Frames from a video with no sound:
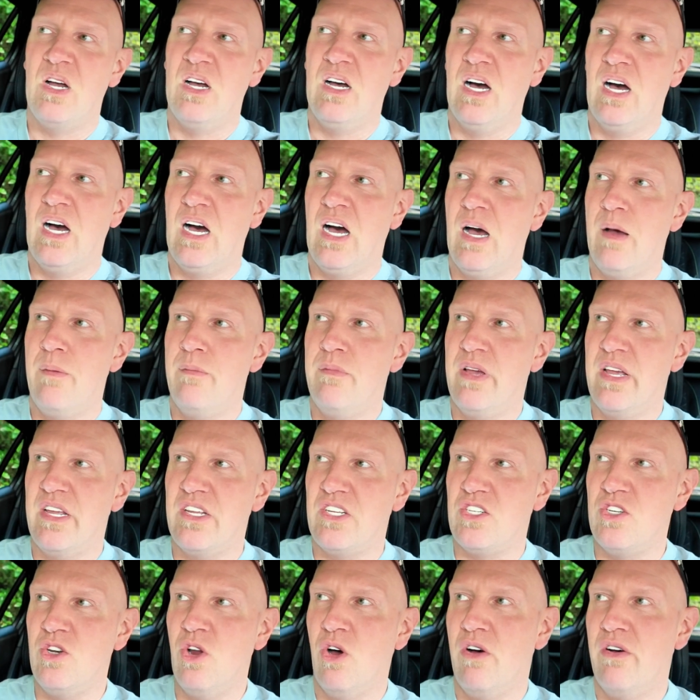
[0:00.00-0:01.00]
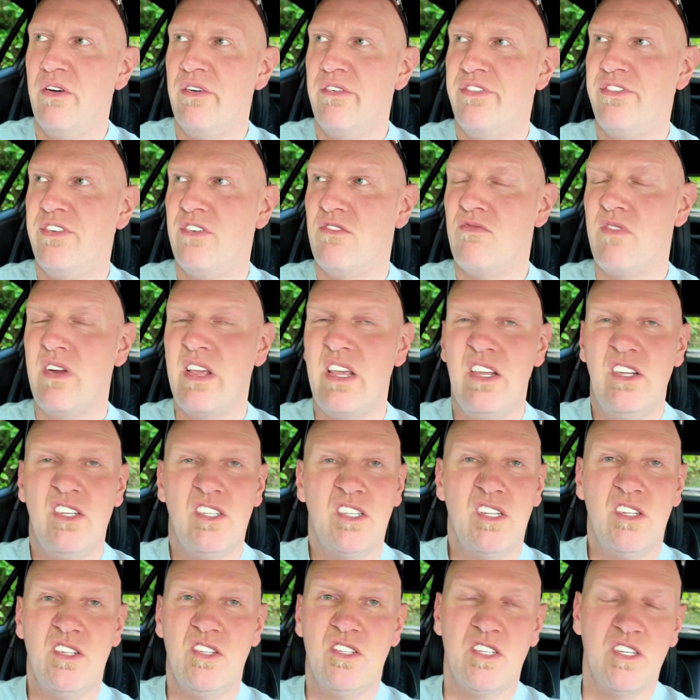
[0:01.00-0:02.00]
It's not for
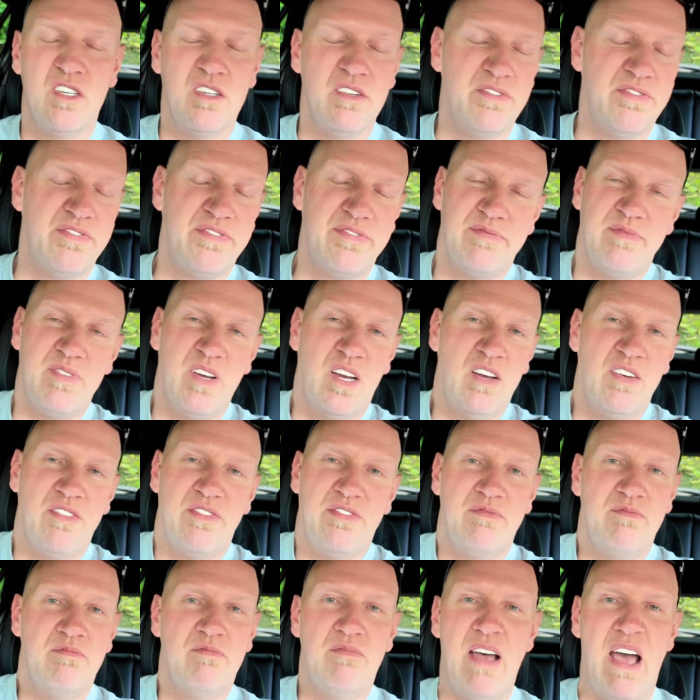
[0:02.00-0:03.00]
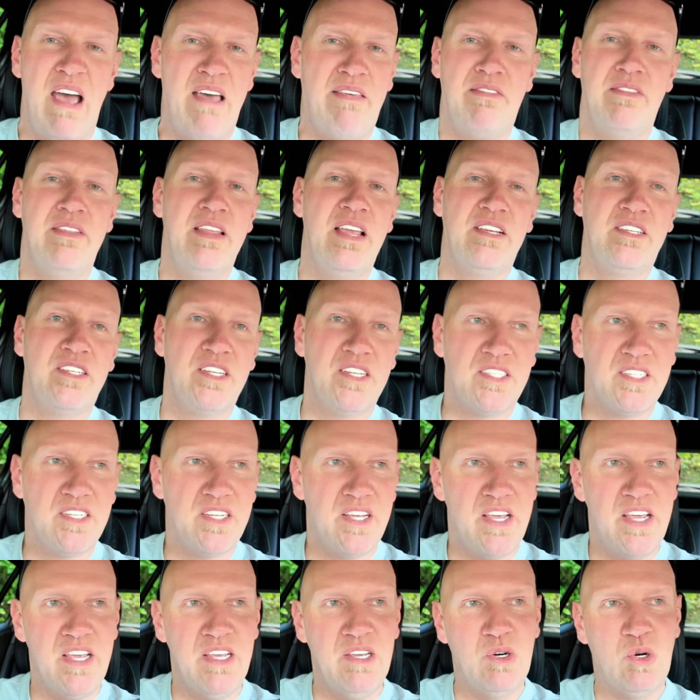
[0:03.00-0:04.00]
reasons of
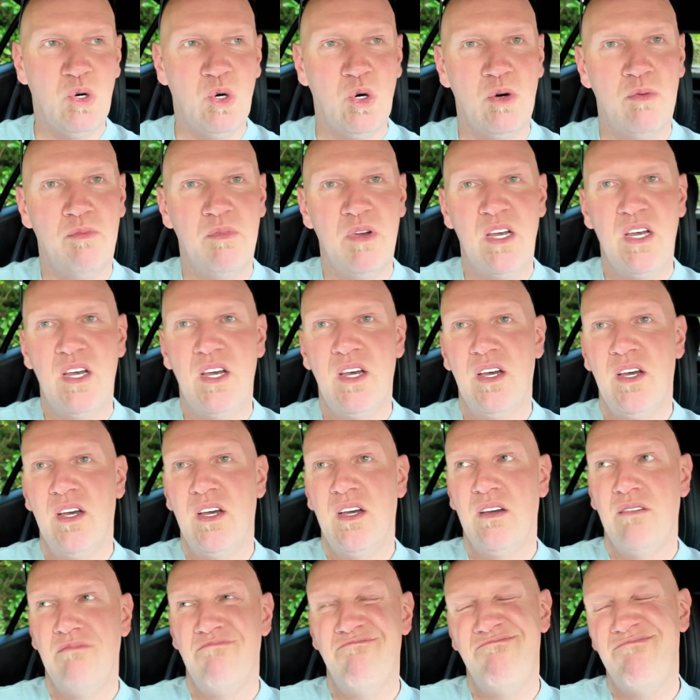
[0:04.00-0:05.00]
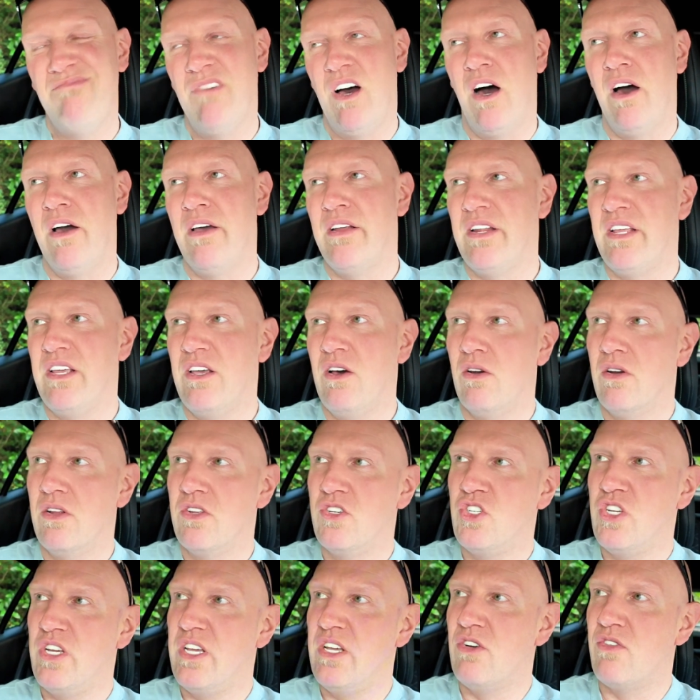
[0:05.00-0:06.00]
ethnicity or
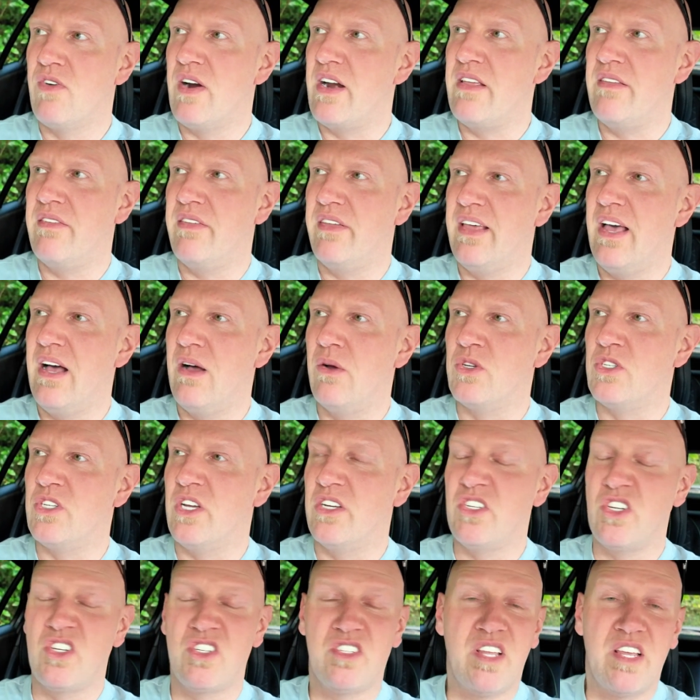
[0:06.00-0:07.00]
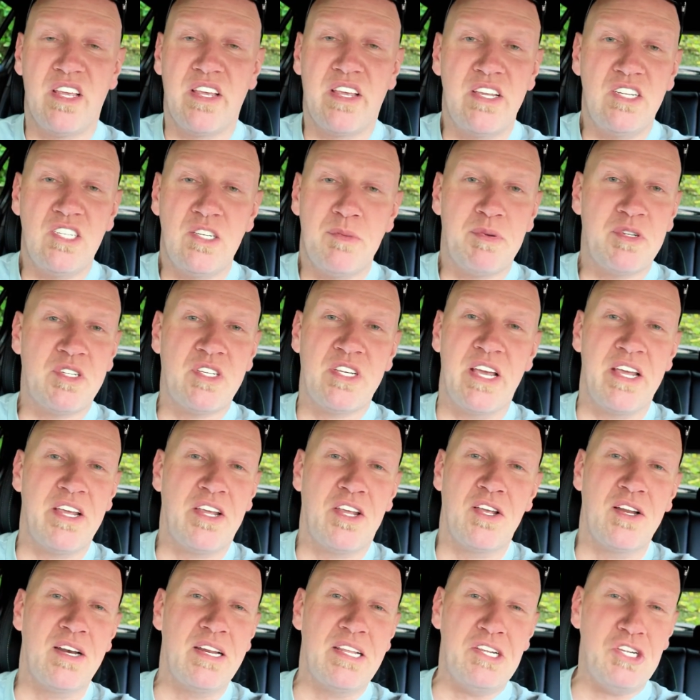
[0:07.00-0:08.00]
ideology or anything else. I just think he's a
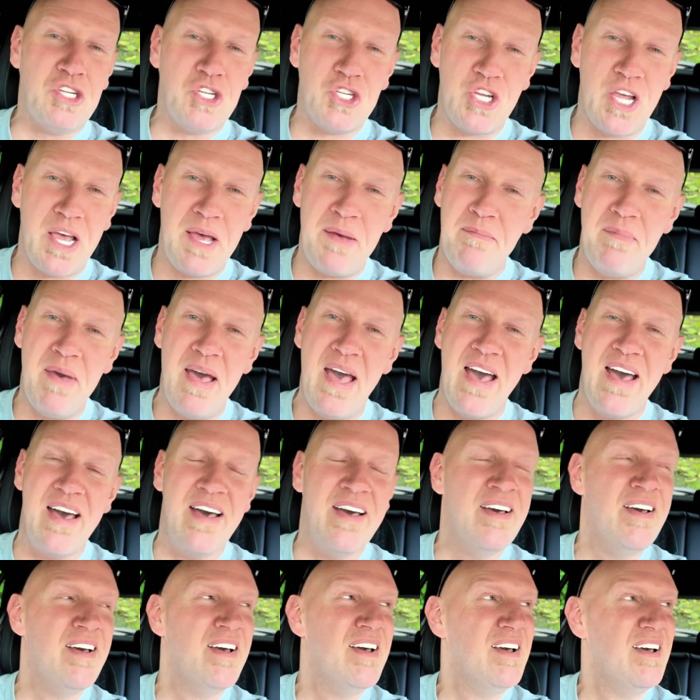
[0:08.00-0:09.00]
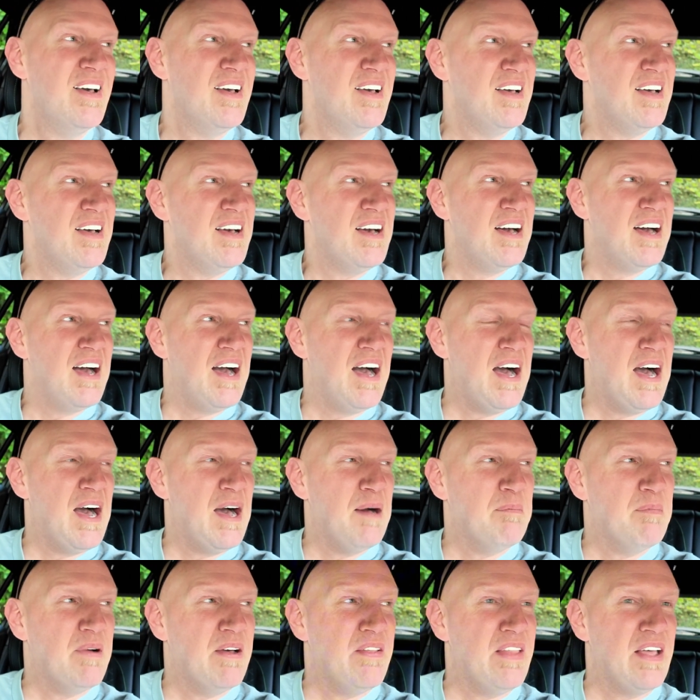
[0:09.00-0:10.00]
particularly shit mayor.
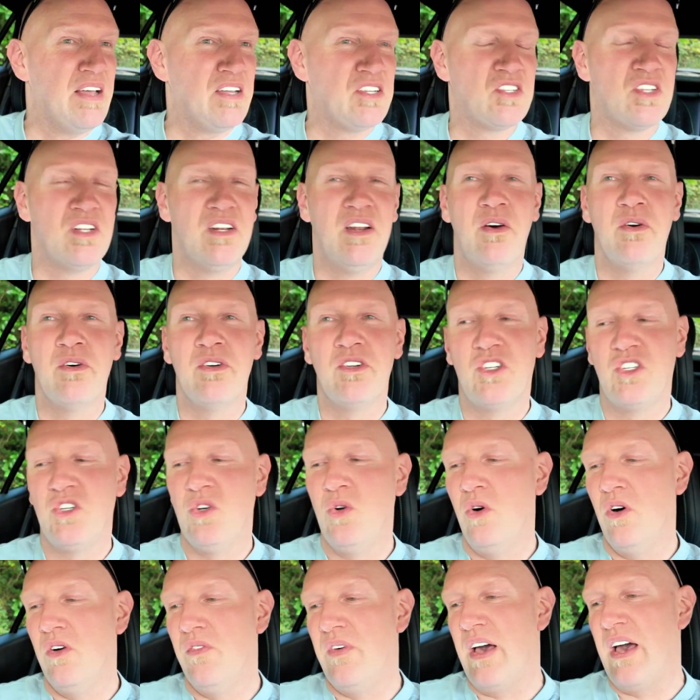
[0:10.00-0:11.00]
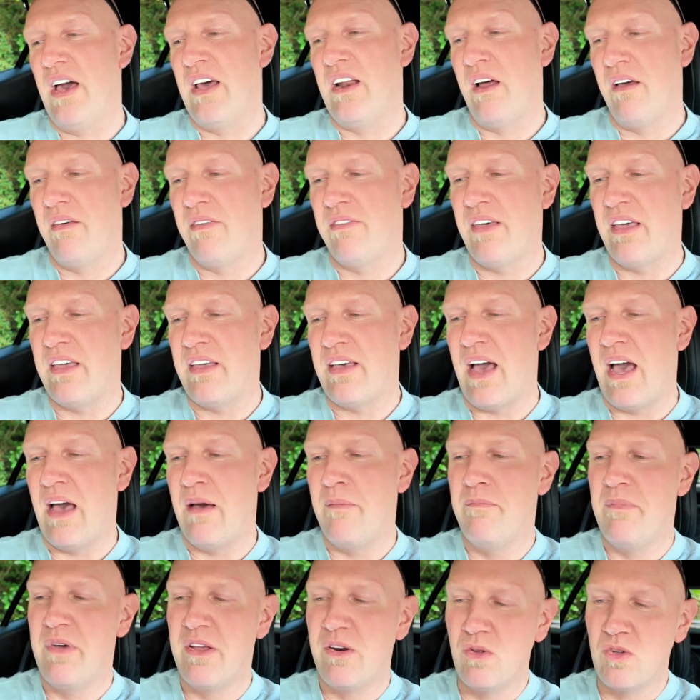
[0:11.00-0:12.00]
And that's the long and short of it. And I think
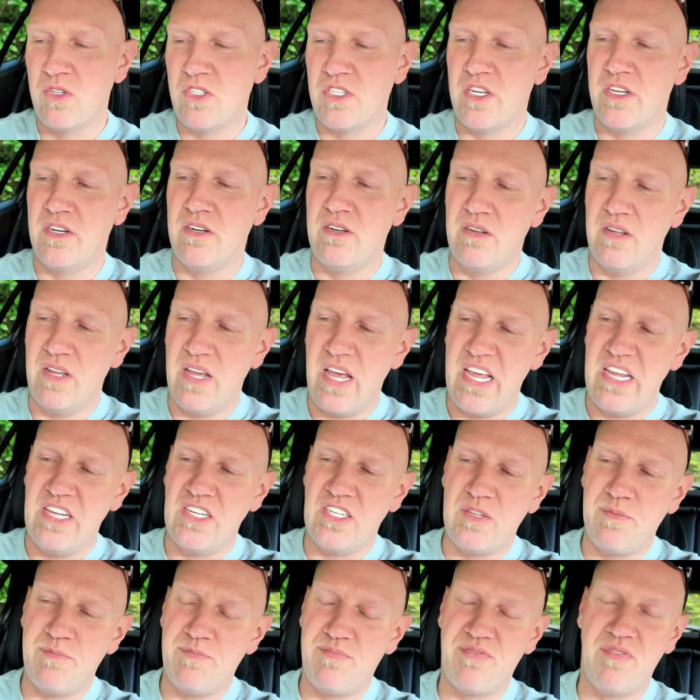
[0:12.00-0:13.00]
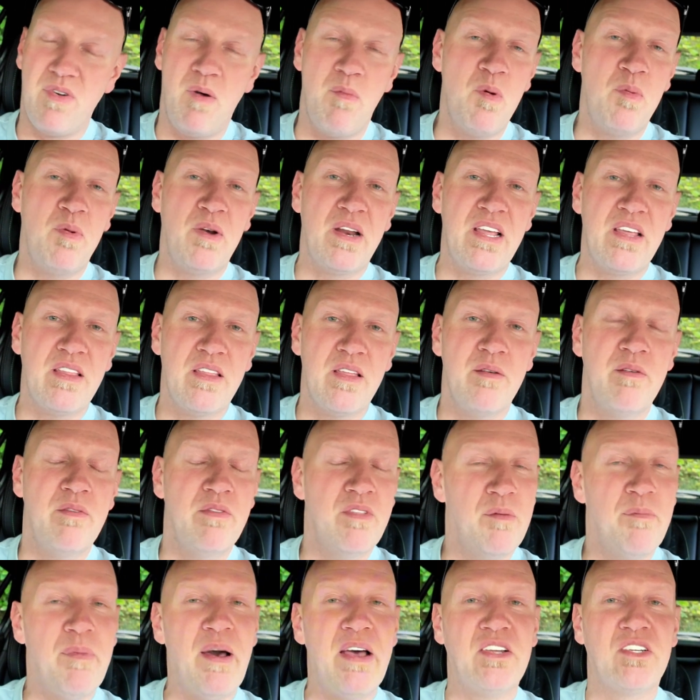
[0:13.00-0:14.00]
Ant Middleton is probably
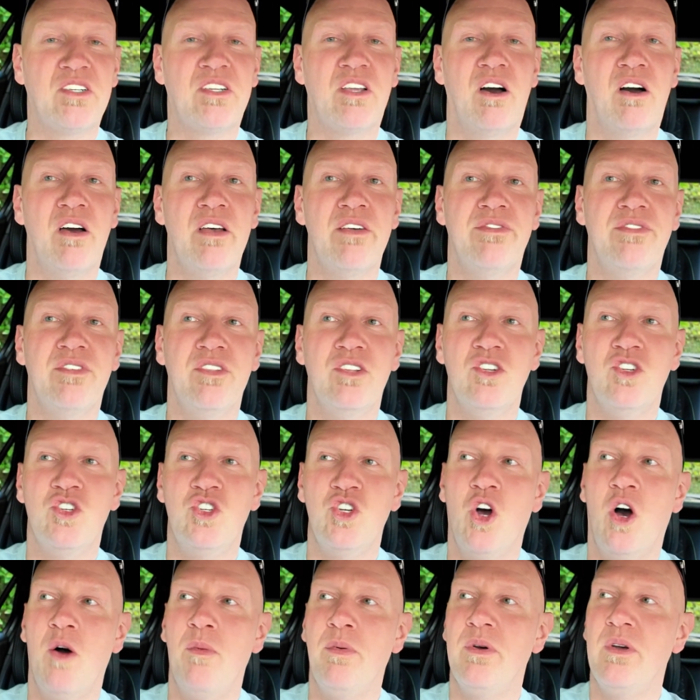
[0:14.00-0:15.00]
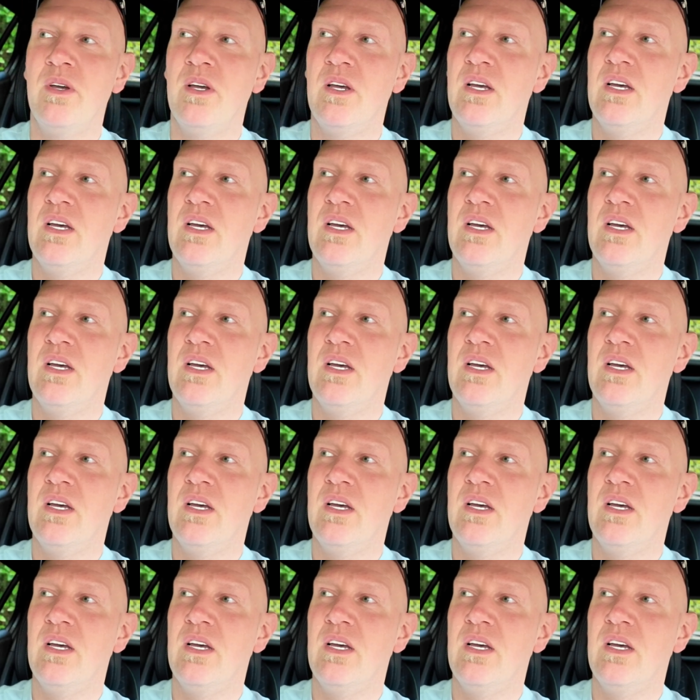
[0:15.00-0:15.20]
the best guy for the job.